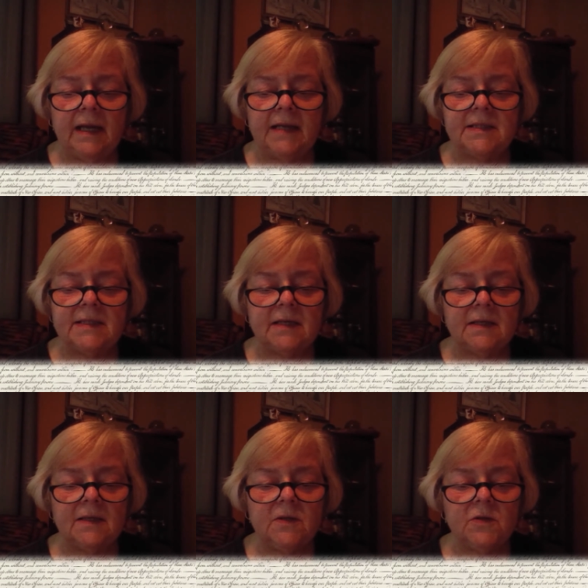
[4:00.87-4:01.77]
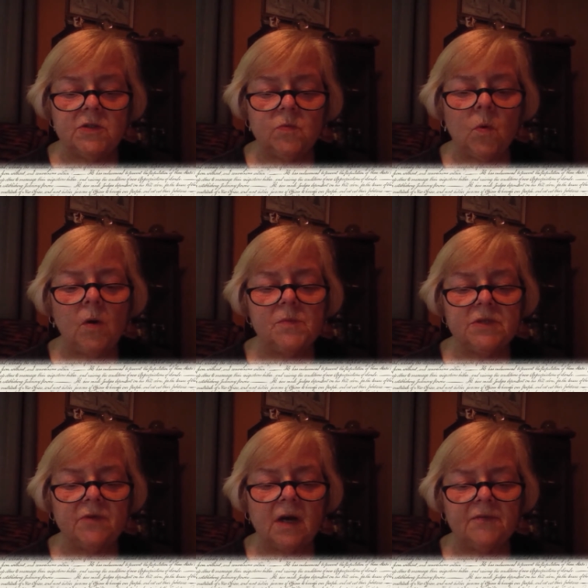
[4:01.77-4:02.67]
and sent hither swarms
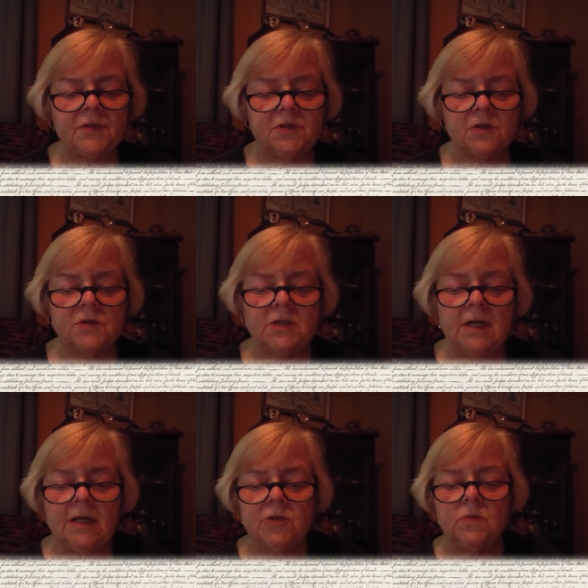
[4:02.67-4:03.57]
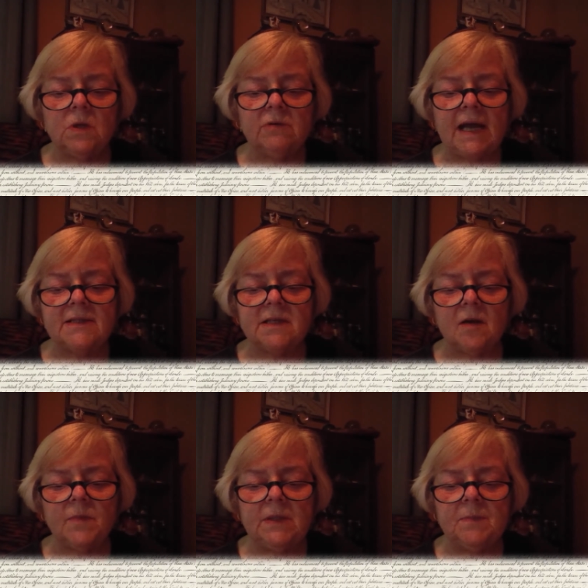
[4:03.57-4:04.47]
of officers to harass our
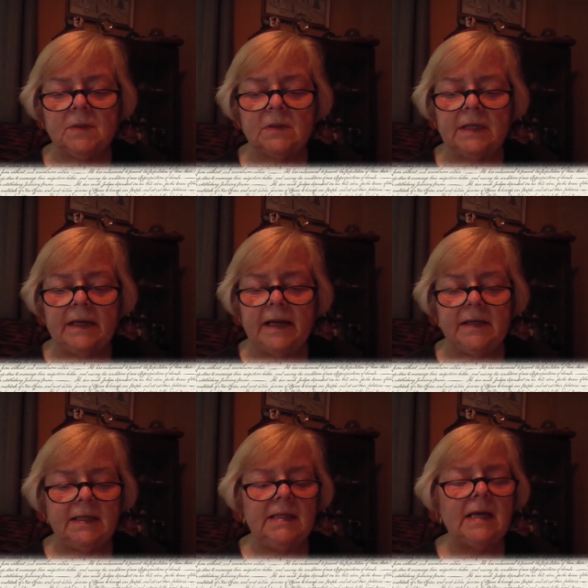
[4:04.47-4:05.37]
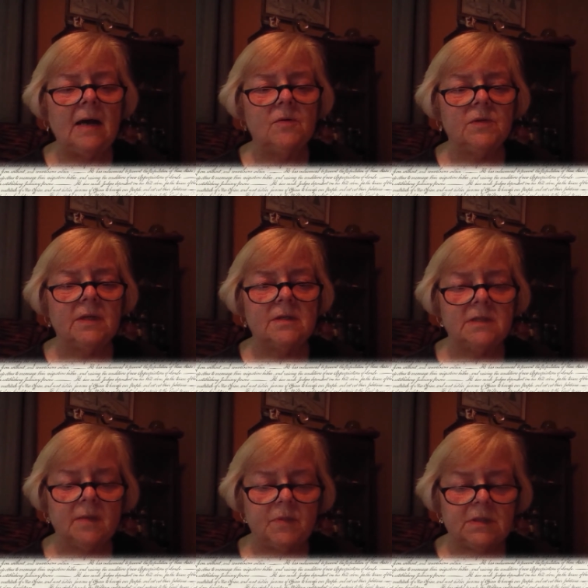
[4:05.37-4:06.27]
people and eat out their
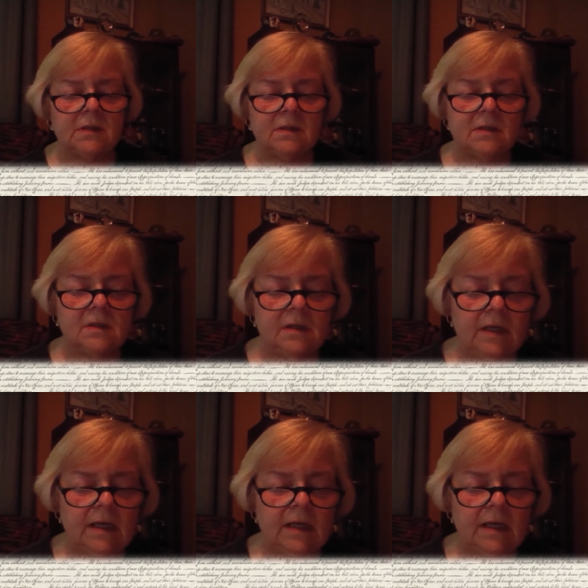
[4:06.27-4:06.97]
substance.